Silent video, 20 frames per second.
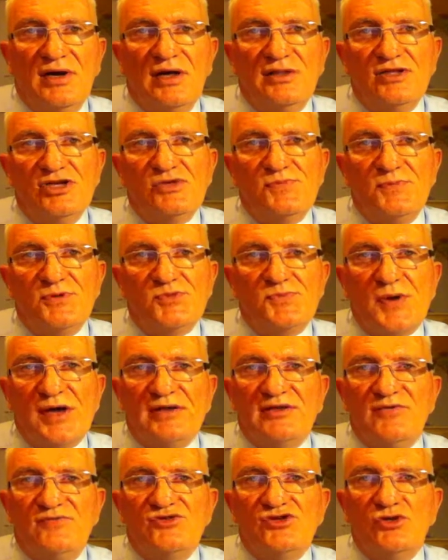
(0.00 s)
and this
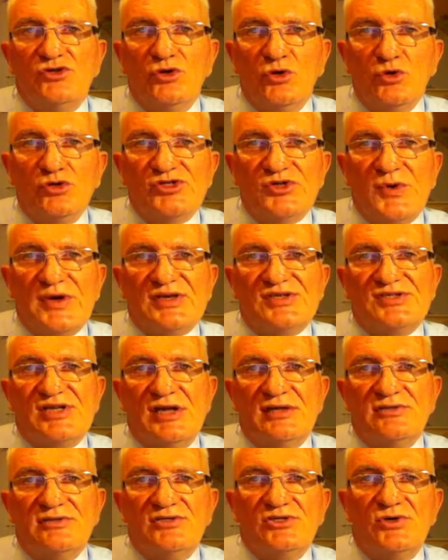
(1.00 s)
perspective should also
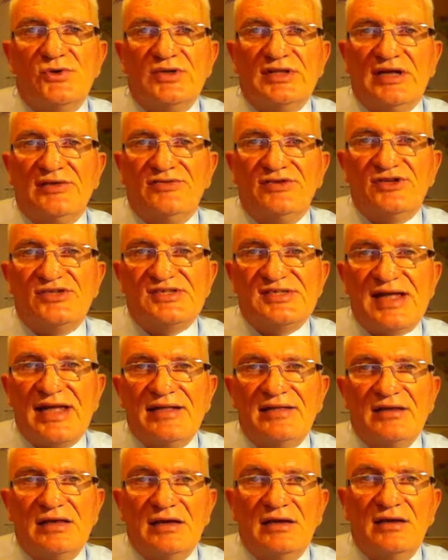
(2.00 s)
extend to an
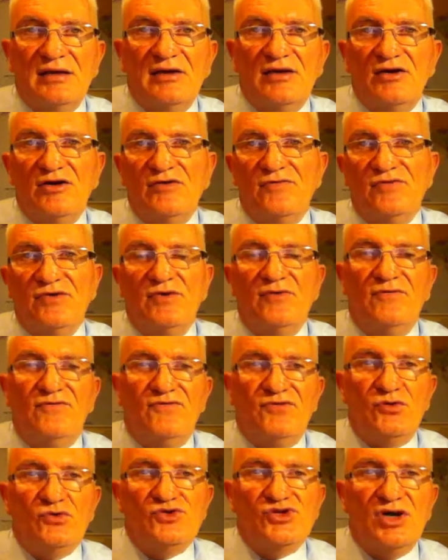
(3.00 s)
understanding of
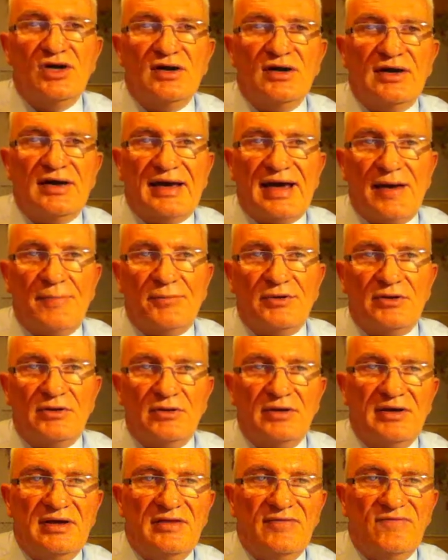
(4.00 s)
future
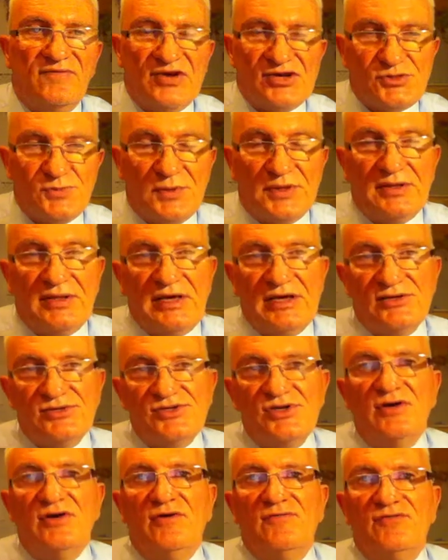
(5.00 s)
capital investment
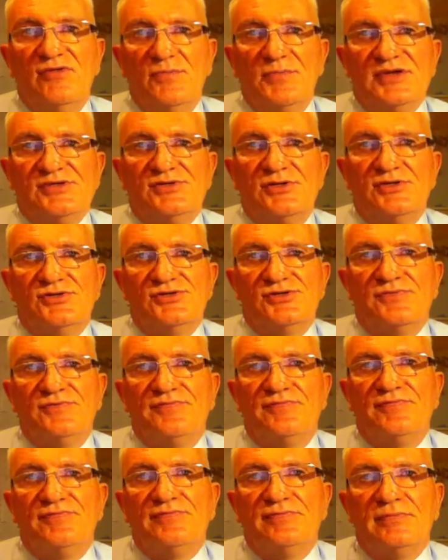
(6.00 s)
needs of the business.
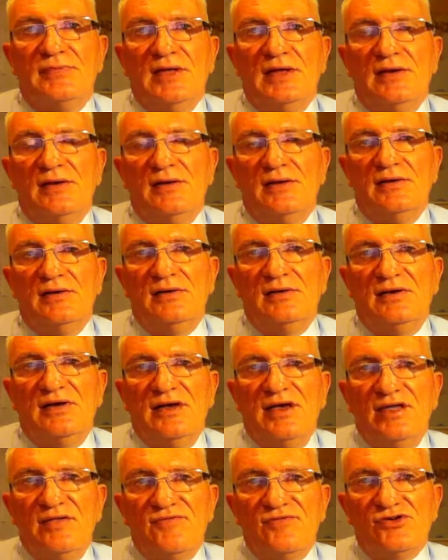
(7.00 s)

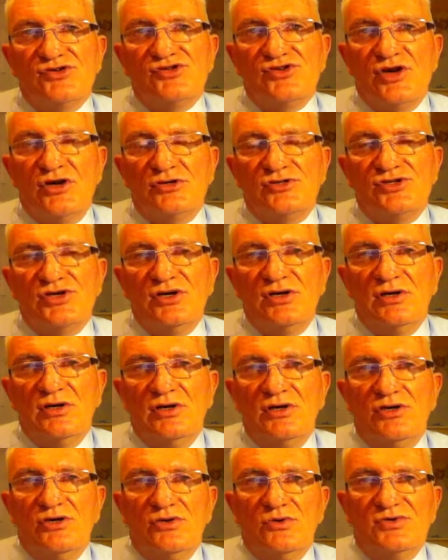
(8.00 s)
Infrastructure,
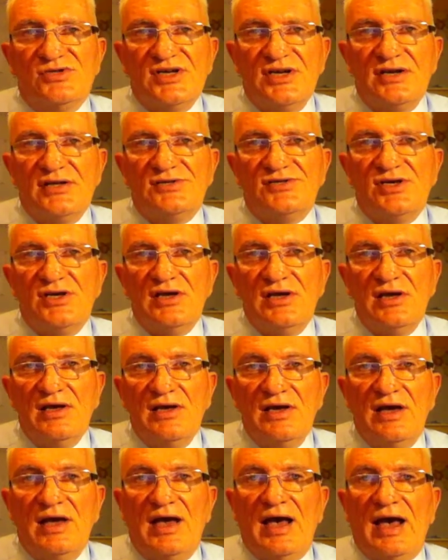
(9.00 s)
utility
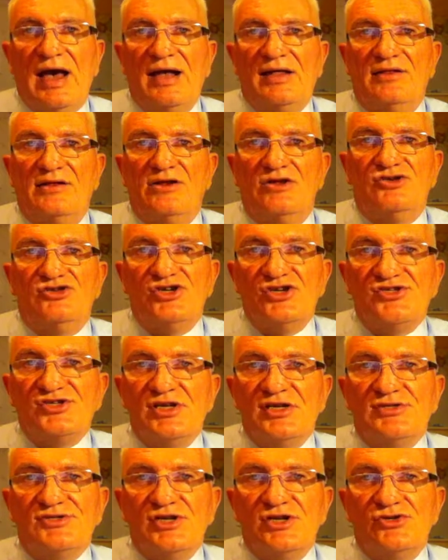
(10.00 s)
and
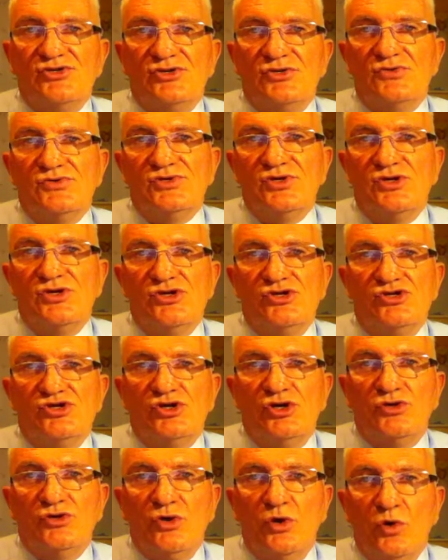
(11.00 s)
logistics issues
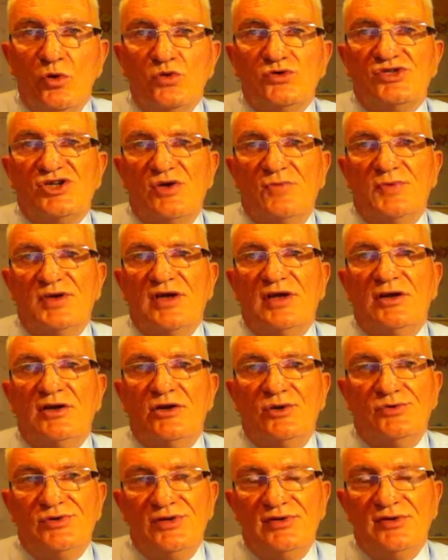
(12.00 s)
should also be
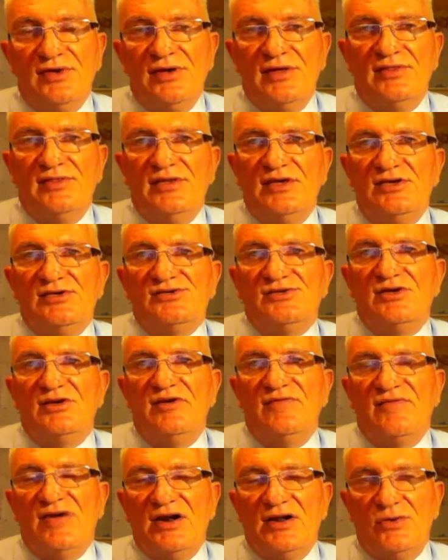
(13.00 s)
included in these
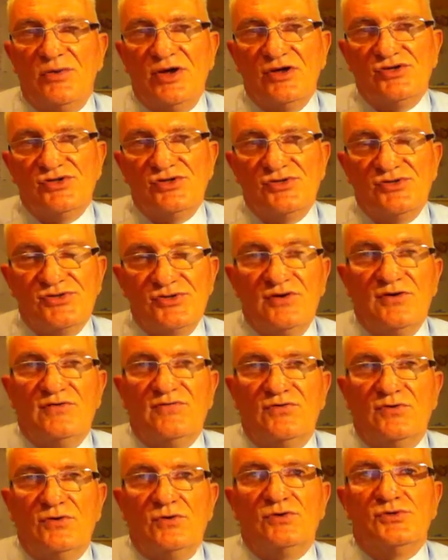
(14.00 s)
evaluations,
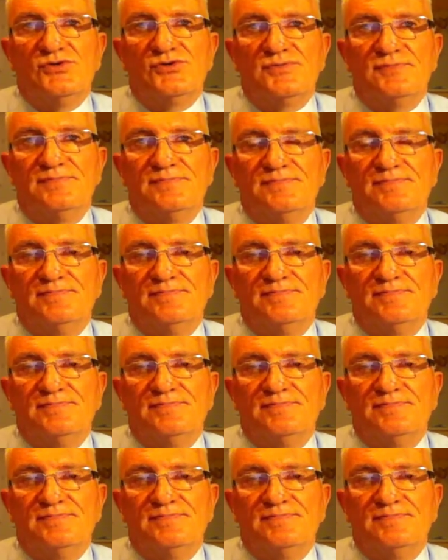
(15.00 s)
of course.